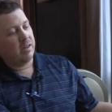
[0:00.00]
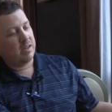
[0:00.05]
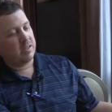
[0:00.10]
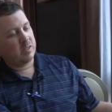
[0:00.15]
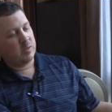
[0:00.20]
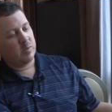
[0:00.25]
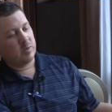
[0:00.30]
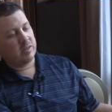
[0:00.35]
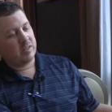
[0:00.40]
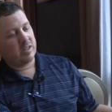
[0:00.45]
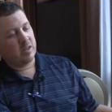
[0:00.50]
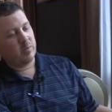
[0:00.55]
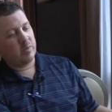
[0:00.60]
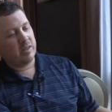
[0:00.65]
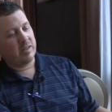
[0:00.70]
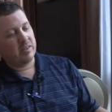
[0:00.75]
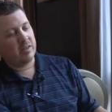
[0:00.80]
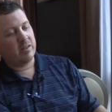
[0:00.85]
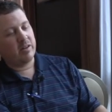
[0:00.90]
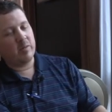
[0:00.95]
customers come
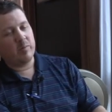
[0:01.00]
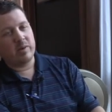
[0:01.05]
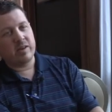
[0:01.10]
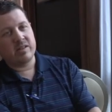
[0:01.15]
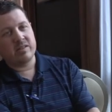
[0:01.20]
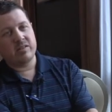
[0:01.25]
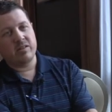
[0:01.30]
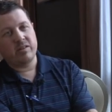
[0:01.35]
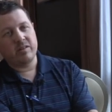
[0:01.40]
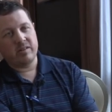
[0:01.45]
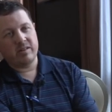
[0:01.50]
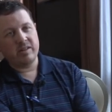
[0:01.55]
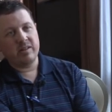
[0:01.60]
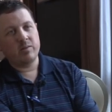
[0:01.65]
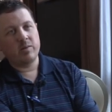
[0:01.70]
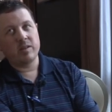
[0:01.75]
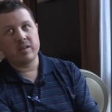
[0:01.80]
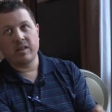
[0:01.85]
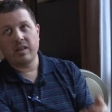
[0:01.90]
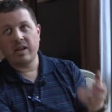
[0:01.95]
in 30 minutes early
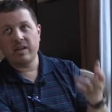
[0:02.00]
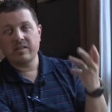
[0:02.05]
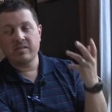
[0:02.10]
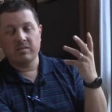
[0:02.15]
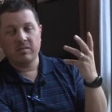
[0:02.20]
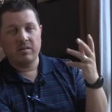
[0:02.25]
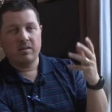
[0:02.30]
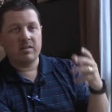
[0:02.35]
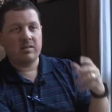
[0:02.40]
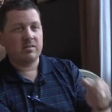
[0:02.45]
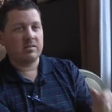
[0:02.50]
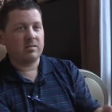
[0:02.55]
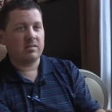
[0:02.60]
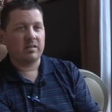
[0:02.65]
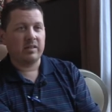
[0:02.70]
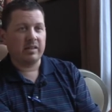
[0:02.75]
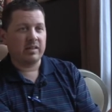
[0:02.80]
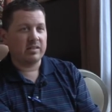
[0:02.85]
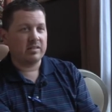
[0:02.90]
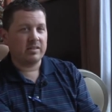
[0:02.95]
while the lights are on so
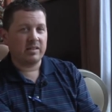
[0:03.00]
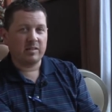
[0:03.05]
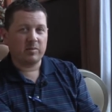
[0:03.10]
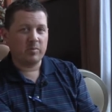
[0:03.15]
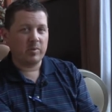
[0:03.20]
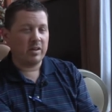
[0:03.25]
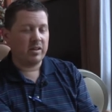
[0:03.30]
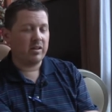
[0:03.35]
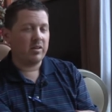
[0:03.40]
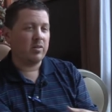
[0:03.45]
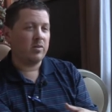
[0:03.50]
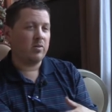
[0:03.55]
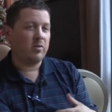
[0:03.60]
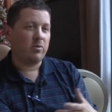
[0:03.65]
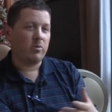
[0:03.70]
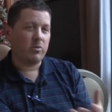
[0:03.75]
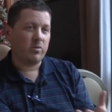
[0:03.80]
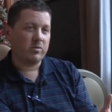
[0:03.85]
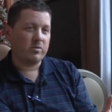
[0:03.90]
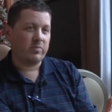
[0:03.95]
they can see the menu
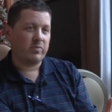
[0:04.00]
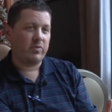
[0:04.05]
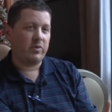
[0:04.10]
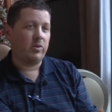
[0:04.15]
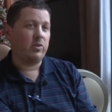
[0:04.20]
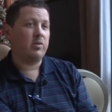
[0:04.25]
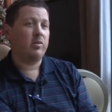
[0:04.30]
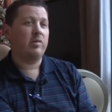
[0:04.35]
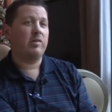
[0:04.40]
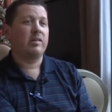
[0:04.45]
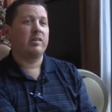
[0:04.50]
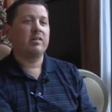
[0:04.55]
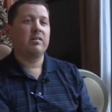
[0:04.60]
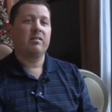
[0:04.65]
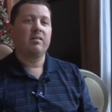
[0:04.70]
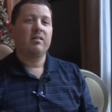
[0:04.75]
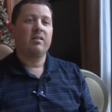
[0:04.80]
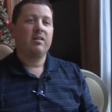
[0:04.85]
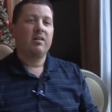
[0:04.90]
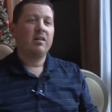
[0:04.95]
and order some food and
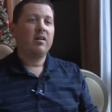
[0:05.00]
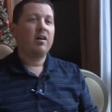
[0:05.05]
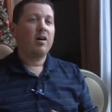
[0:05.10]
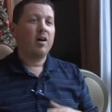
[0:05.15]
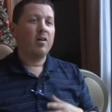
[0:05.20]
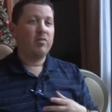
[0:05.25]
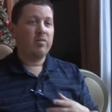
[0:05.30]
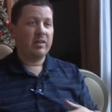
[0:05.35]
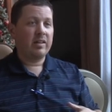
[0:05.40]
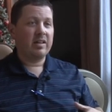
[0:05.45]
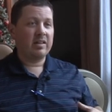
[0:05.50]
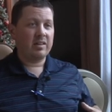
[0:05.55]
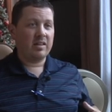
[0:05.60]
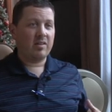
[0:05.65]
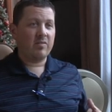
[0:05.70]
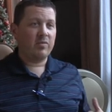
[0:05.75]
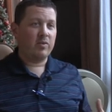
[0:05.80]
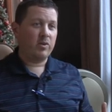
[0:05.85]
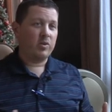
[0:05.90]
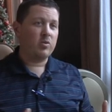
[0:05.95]
hopefully get
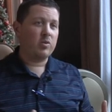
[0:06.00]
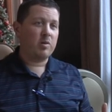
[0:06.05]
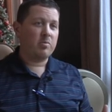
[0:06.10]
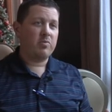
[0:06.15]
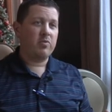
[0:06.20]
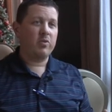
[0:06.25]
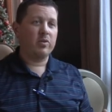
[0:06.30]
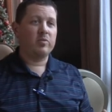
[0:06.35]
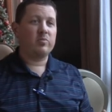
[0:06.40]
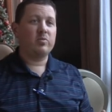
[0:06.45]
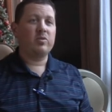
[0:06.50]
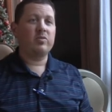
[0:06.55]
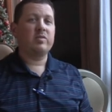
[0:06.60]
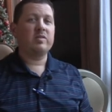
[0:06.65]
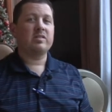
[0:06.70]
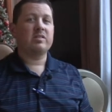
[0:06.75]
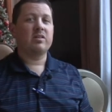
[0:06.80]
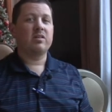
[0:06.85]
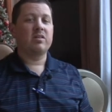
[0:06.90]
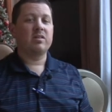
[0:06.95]
that food right before the movie
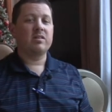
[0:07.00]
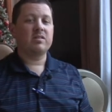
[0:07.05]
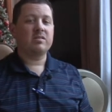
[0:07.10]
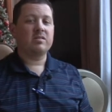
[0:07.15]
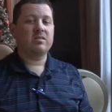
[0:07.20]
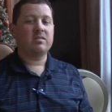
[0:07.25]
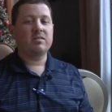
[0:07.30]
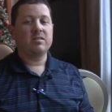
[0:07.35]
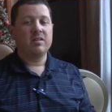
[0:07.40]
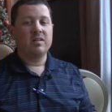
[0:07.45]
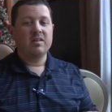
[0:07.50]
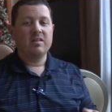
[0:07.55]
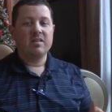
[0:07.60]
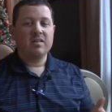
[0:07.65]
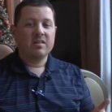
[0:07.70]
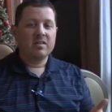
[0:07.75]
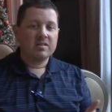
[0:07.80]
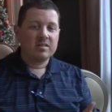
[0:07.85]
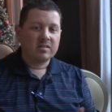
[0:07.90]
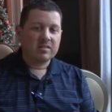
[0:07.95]
starts.
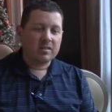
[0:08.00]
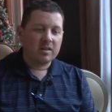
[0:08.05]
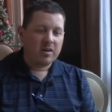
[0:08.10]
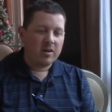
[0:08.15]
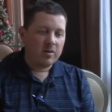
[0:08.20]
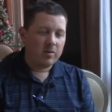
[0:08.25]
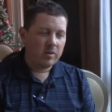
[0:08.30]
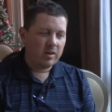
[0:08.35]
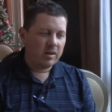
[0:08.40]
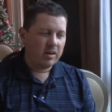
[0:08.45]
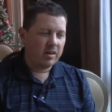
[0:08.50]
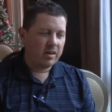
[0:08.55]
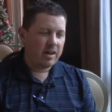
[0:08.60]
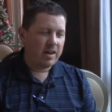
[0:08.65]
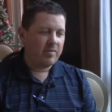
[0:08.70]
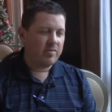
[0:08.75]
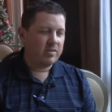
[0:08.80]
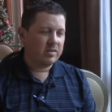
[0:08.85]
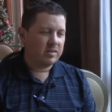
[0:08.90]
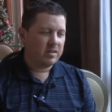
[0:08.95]
So uh,
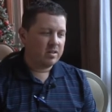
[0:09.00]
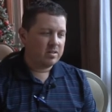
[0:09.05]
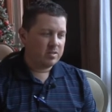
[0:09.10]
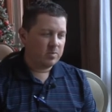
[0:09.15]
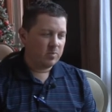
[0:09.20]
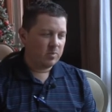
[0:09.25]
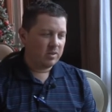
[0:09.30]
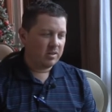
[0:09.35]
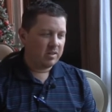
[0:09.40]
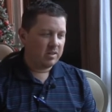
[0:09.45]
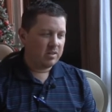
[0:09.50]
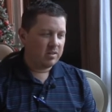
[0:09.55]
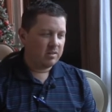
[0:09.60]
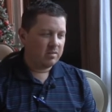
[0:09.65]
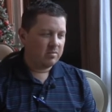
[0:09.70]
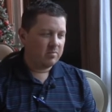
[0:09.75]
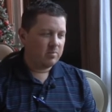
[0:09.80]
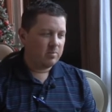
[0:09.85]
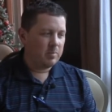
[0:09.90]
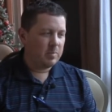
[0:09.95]
average customer
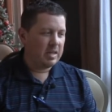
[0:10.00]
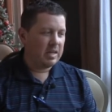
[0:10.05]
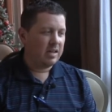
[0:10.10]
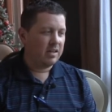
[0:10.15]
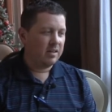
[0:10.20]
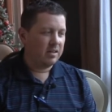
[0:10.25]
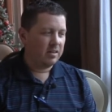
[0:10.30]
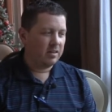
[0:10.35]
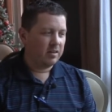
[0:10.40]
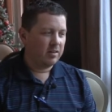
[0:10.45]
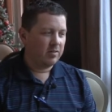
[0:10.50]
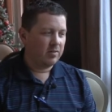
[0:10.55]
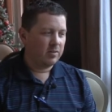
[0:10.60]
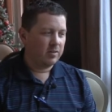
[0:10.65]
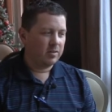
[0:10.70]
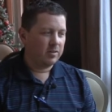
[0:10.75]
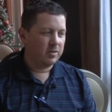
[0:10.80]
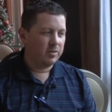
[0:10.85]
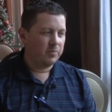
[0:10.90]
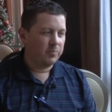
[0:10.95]
can be in here
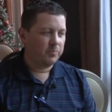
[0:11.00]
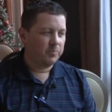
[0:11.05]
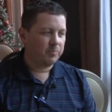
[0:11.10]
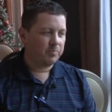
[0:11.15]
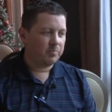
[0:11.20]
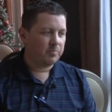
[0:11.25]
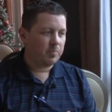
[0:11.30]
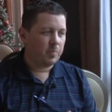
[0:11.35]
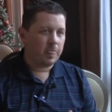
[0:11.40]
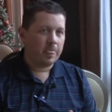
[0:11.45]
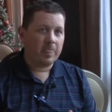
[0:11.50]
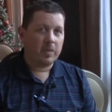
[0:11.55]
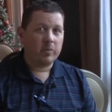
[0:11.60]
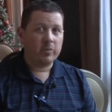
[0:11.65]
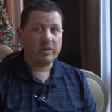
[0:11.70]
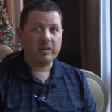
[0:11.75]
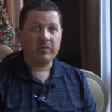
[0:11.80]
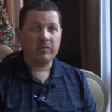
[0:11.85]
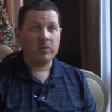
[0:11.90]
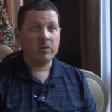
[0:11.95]
for
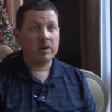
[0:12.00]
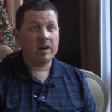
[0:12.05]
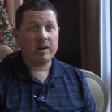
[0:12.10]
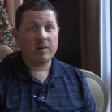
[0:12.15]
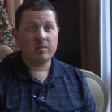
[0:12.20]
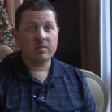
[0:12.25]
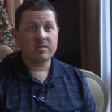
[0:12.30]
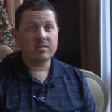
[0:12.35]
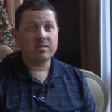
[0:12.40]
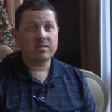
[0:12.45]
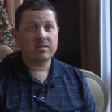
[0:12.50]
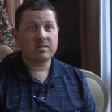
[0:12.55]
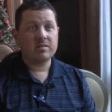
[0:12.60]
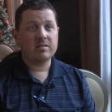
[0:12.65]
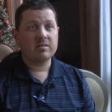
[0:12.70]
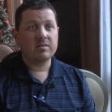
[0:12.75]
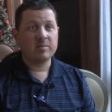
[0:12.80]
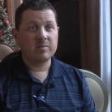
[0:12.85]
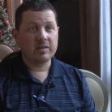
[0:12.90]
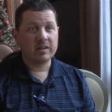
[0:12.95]
three to four hours
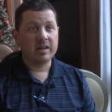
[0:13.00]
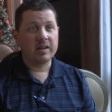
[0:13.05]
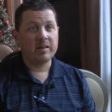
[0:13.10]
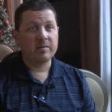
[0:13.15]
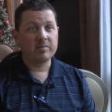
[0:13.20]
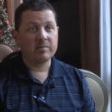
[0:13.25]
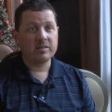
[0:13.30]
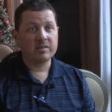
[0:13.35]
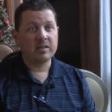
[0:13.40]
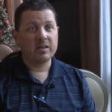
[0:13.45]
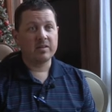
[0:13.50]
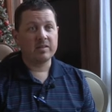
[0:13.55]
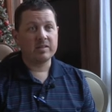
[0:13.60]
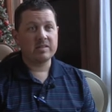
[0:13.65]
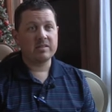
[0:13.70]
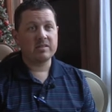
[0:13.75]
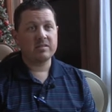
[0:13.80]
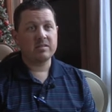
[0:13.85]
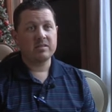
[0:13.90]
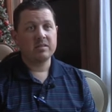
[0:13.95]
sometimes. So
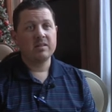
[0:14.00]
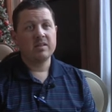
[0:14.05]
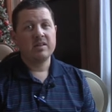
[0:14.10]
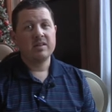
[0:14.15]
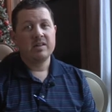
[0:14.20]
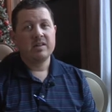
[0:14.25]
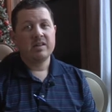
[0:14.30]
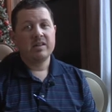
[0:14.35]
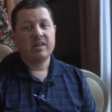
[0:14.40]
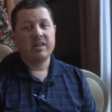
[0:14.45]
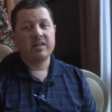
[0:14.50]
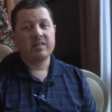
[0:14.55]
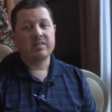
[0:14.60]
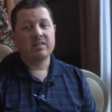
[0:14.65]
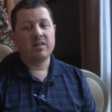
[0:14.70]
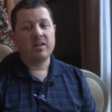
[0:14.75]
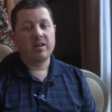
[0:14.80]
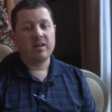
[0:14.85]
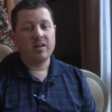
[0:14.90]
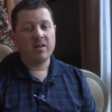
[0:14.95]
it's, it's
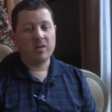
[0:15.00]
a lot of